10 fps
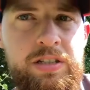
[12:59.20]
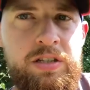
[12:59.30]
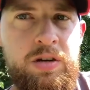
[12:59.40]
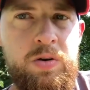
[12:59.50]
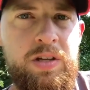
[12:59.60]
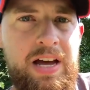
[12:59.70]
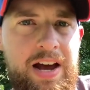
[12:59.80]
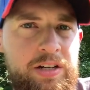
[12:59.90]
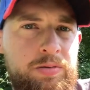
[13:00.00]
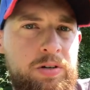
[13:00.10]
to the
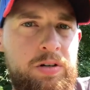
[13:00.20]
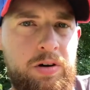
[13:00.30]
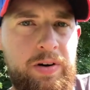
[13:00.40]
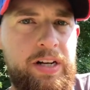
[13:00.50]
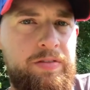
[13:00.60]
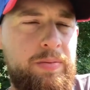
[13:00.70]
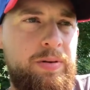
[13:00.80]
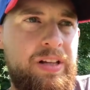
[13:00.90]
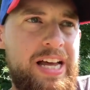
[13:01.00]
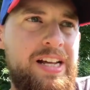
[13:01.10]
actual growing of the
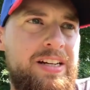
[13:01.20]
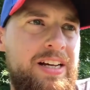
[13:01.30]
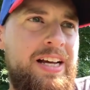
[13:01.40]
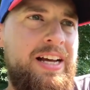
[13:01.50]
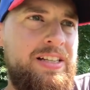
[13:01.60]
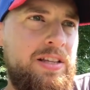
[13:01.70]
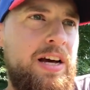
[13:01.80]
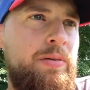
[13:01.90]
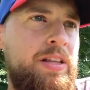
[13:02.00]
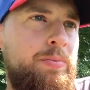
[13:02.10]
plant, so
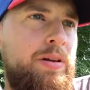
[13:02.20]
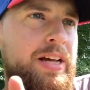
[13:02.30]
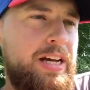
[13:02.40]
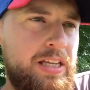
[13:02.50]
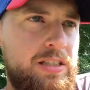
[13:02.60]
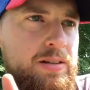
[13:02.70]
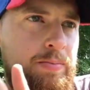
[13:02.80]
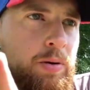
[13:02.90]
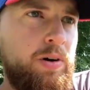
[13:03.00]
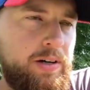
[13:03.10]
that way the plant can
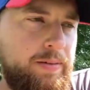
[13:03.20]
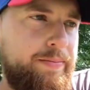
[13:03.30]
support